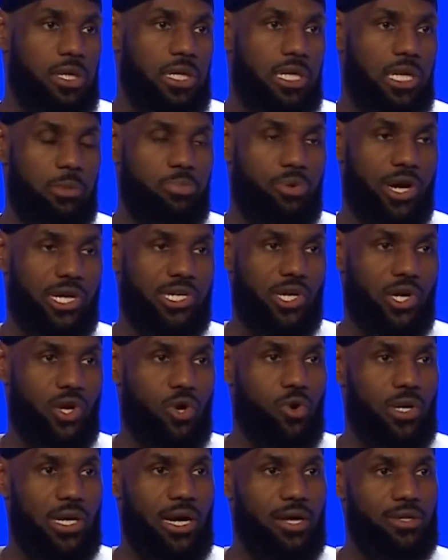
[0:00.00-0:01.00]
any pressure
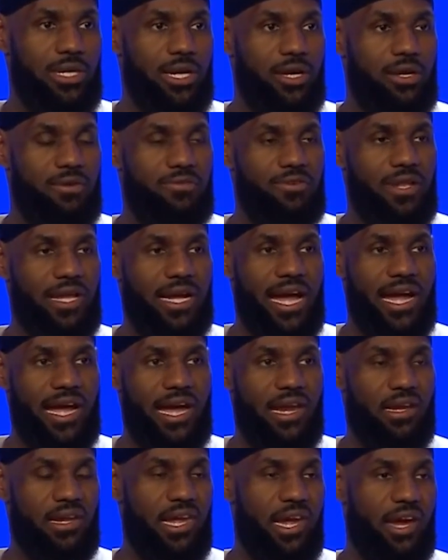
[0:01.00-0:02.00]
going out there to feel like I
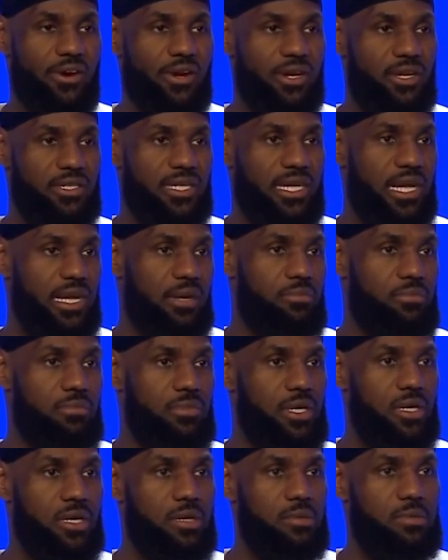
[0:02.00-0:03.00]
got to carry the team.
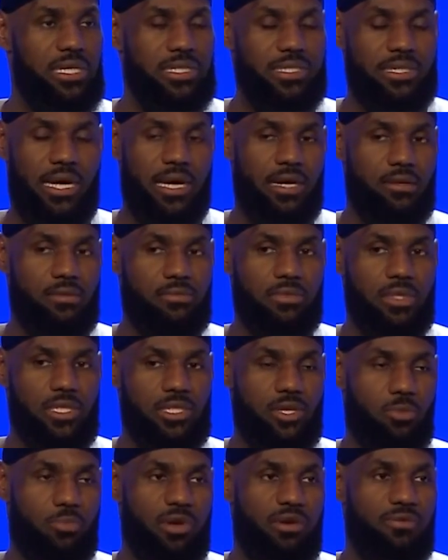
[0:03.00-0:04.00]
That's going
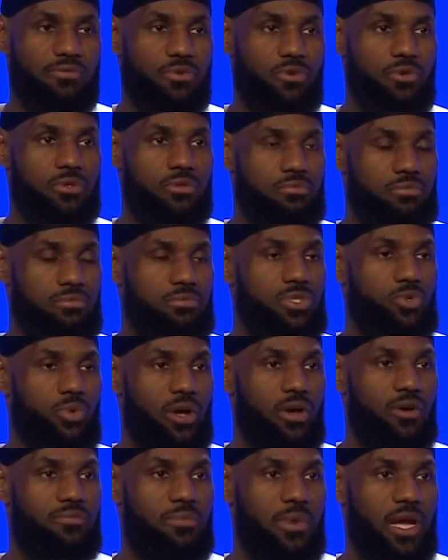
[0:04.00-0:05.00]
to be a full
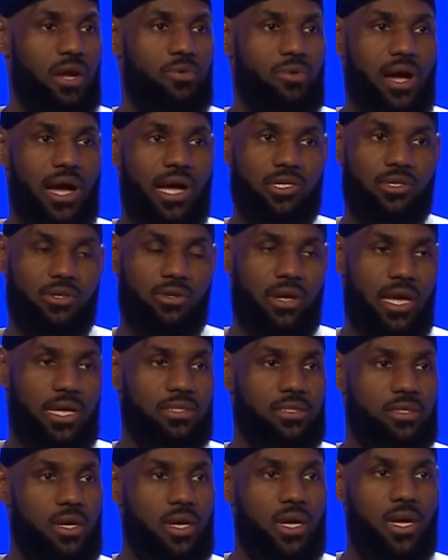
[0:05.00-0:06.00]
12-man roster
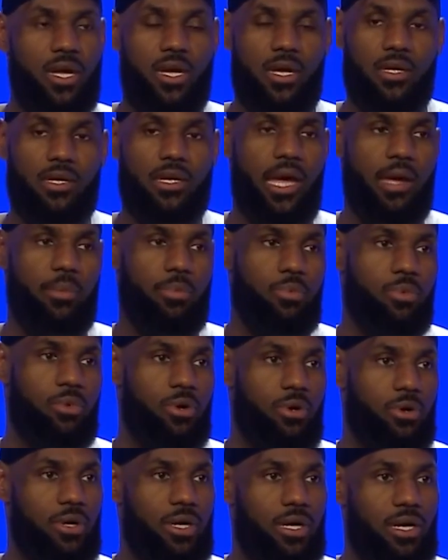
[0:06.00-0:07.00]
that's
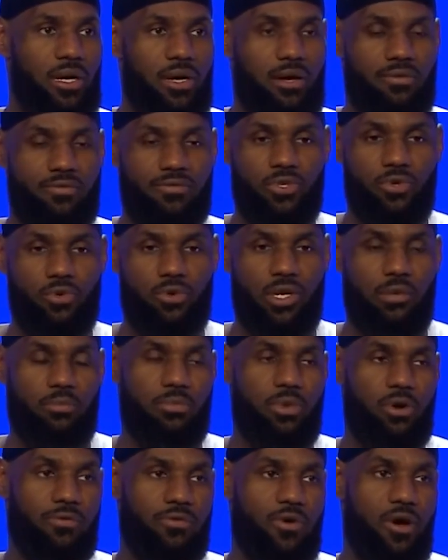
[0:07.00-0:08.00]
capable of doing
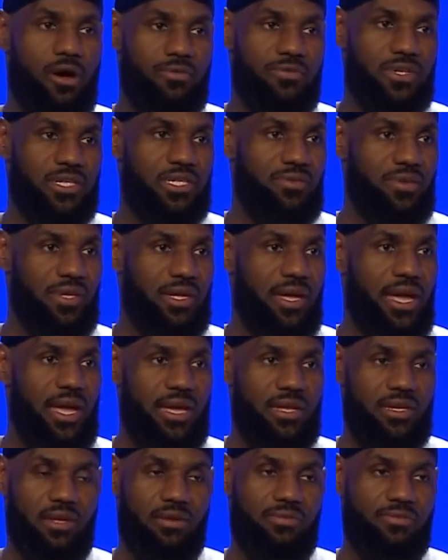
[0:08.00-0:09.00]
it both offensively
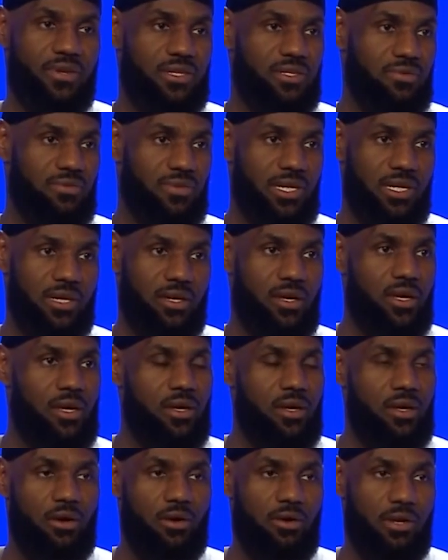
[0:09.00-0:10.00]
and defensively
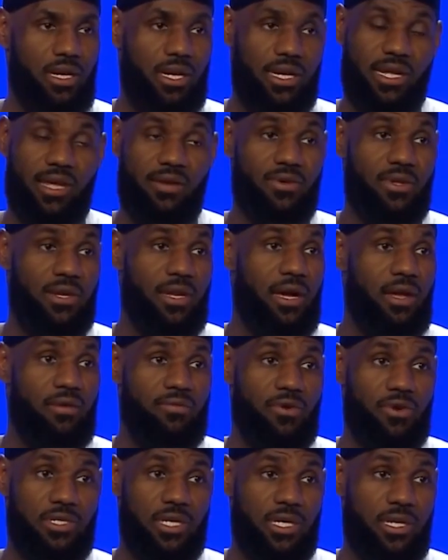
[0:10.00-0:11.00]
on any given
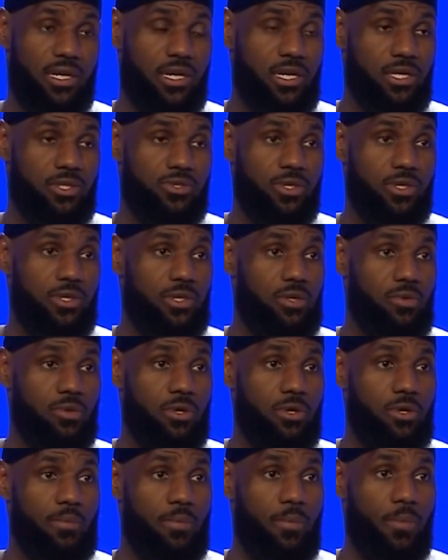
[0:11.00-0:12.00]
night versus any country in the
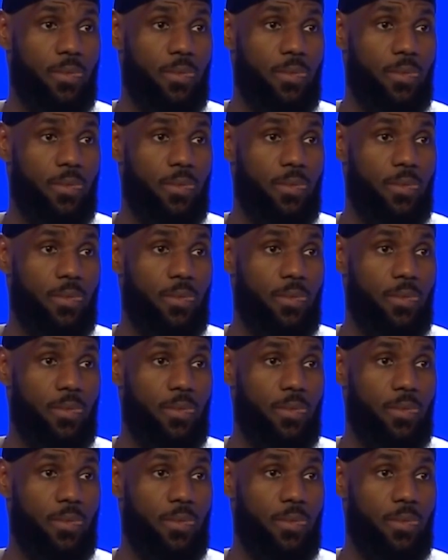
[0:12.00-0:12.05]
world.